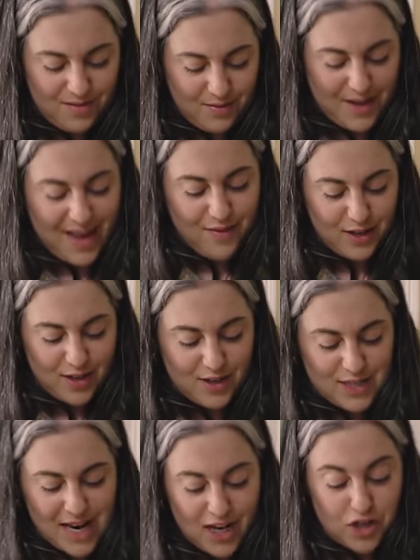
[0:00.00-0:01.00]
we have a
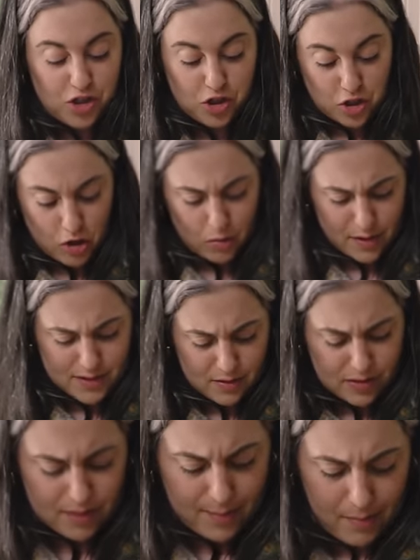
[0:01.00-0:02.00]
Danish dough whisk,
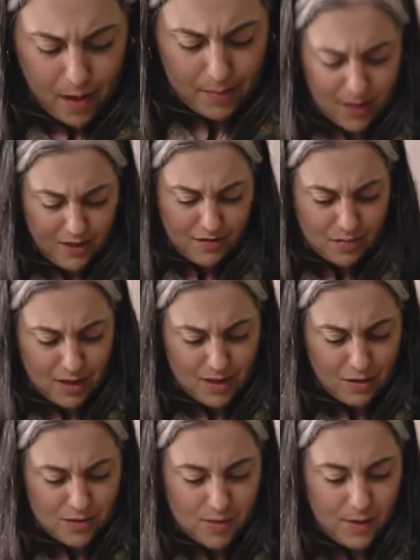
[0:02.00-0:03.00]
which my mom gave to me
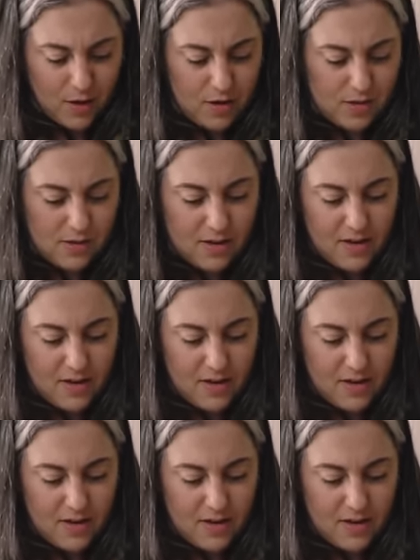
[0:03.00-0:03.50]
that used to be hers.